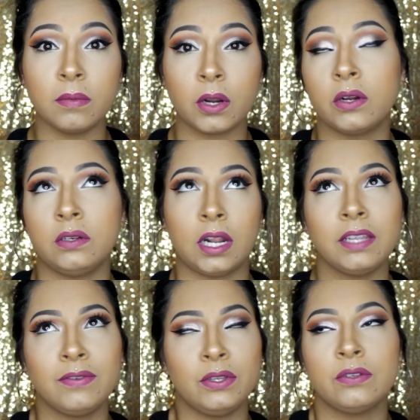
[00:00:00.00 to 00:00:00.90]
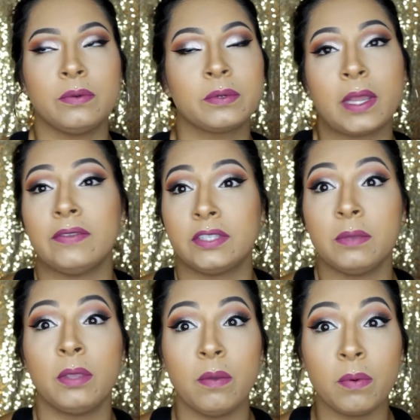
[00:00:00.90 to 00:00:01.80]
or not even YouTubers, but I've
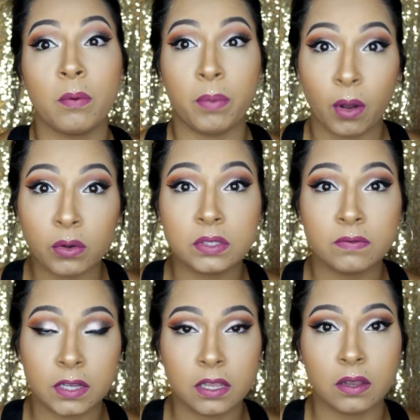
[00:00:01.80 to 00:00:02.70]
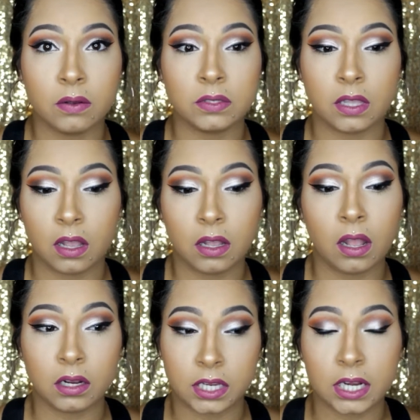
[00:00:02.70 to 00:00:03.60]
seen people post videos
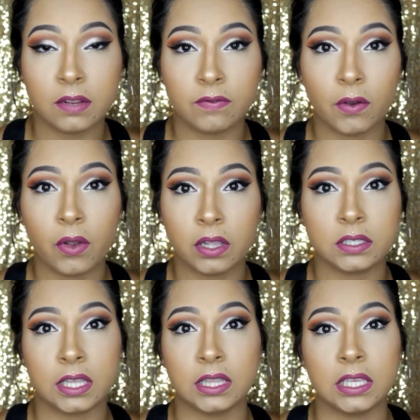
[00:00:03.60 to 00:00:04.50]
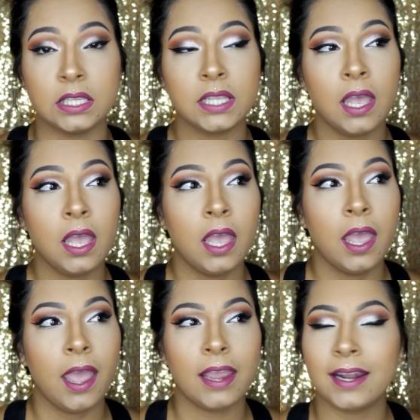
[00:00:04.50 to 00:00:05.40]
on getting phone calls like these,
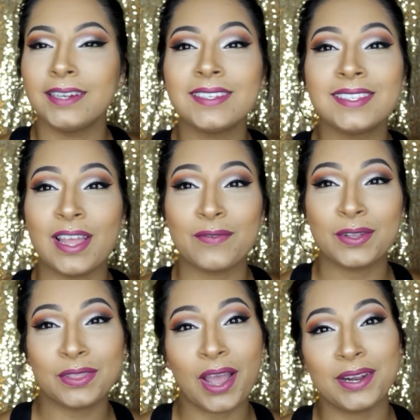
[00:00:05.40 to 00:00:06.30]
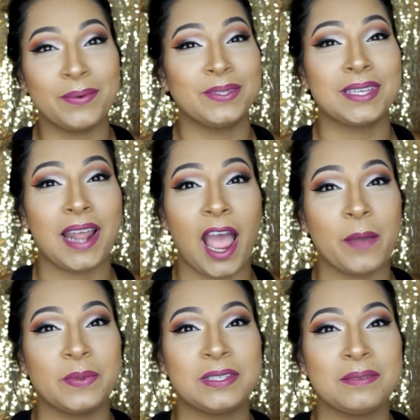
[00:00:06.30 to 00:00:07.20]
and I just never thought it was gonna
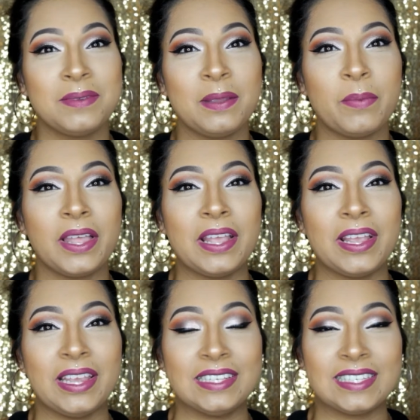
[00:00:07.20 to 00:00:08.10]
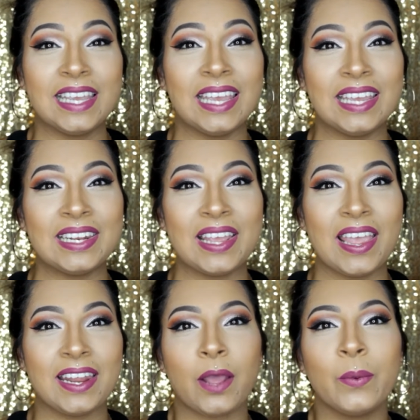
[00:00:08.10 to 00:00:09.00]
happen to me, but it did.
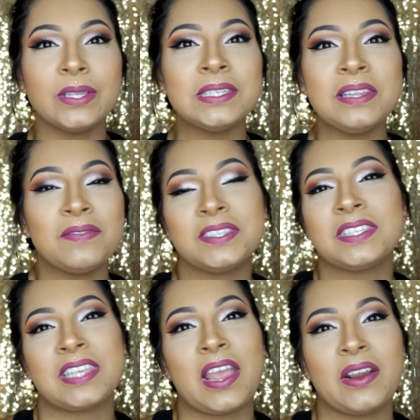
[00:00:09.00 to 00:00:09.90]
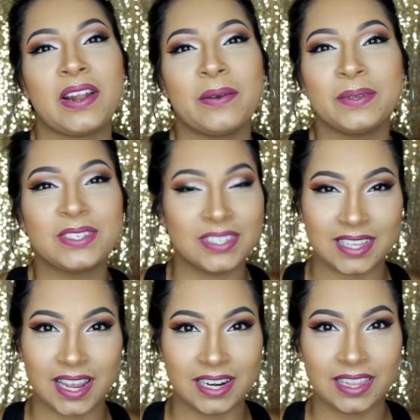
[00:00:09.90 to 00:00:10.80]
And I wasn't even scared. I was
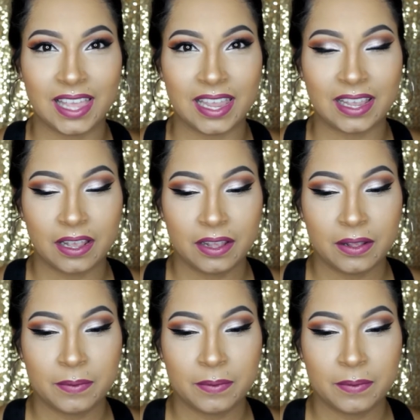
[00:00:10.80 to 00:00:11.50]
just kind of like,